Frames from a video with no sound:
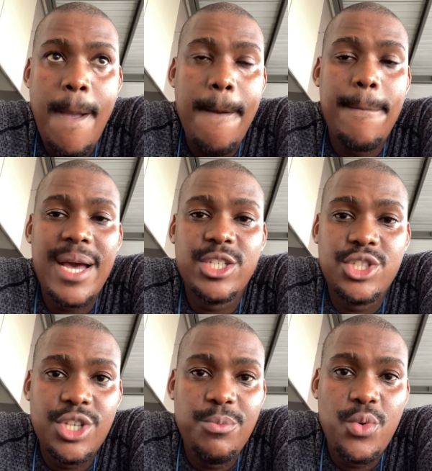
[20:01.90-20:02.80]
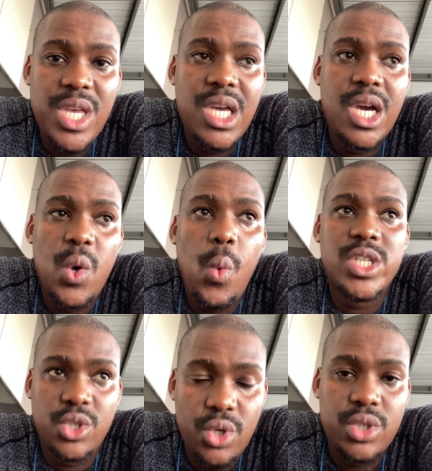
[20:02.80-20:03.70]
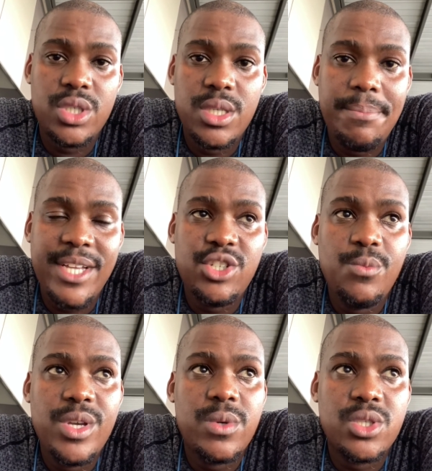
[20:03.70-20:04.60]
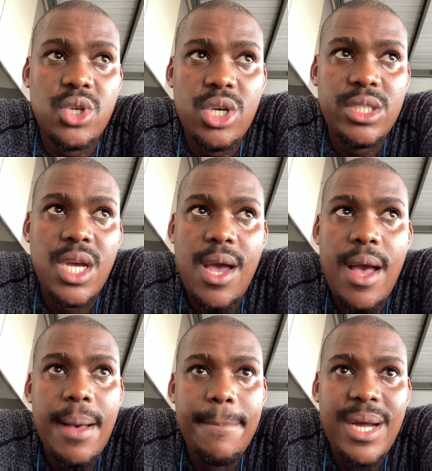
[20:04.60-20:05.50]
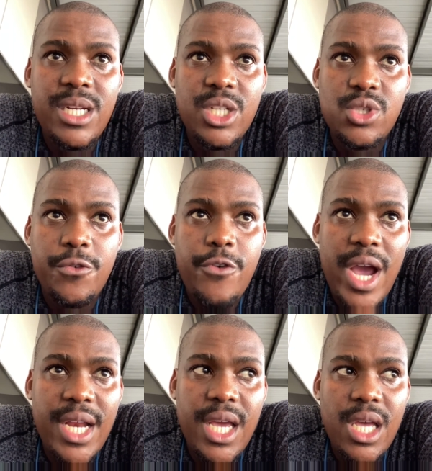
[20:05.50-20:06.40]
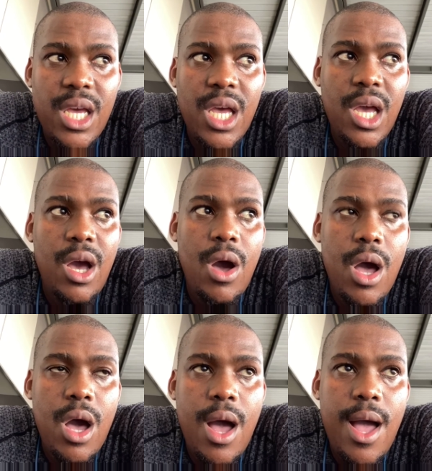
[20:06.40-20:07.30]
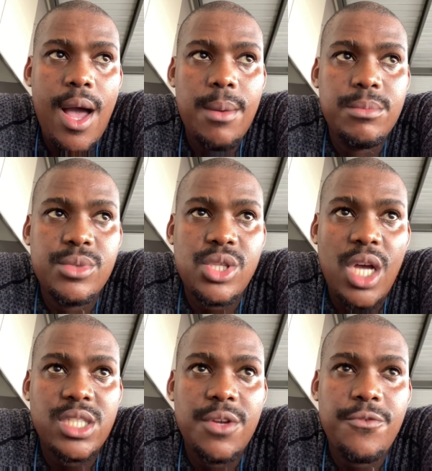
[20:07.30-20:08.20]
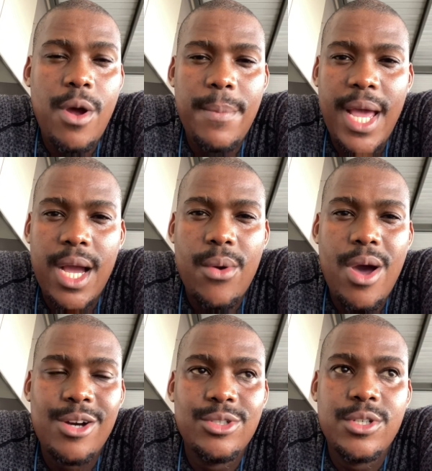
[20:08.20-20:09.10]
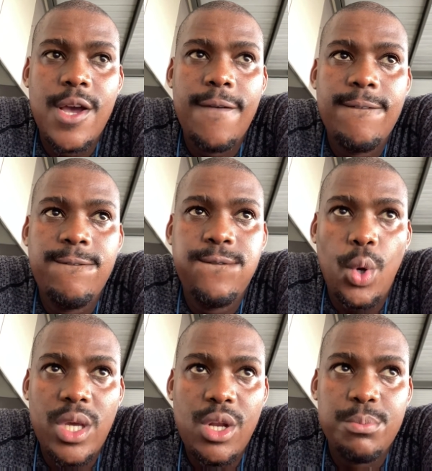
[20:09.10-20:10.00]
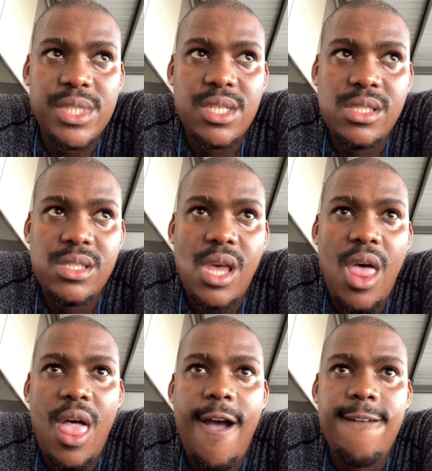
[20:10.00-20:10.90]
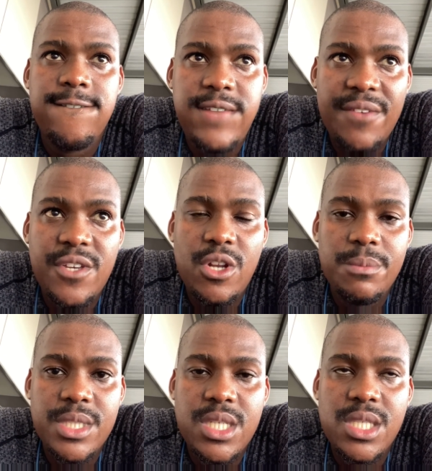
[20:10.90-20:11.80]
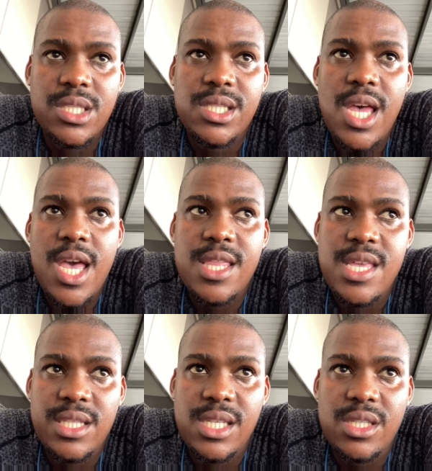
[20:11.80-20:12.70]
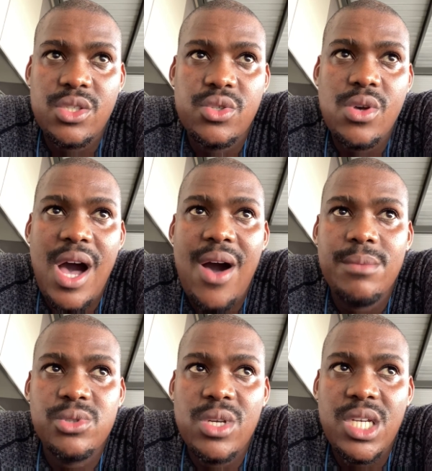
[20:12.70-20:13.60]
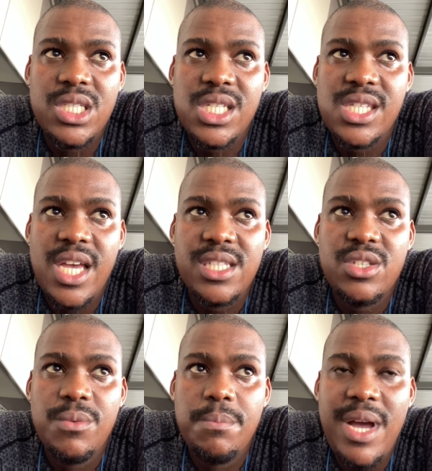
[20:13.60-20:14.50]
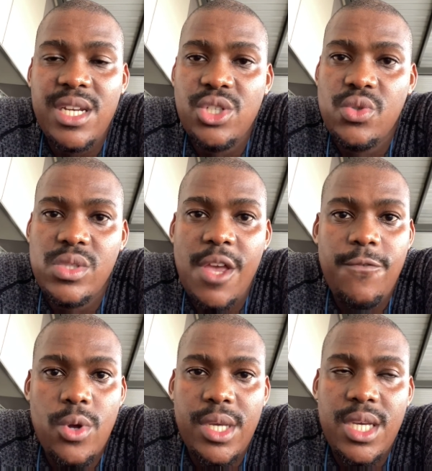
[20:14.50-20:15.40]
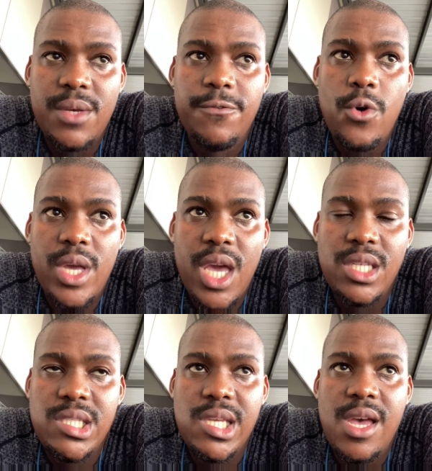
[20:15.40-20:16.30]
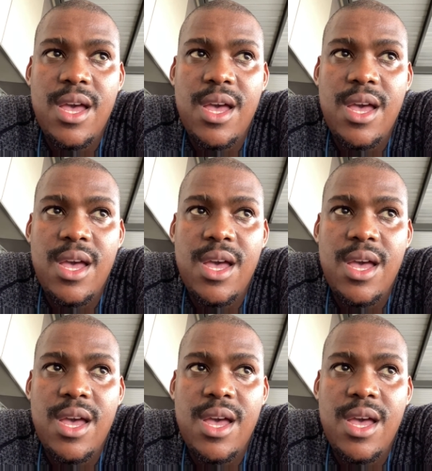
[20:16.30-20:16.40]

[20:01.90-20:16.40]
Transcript: my gym week was good. My gym week was good. Monday to Friday, um, started from like around four kilometers, five kilometers, then six. So how I'm doing it is that Monday, Tuesday, four, key, four Ks,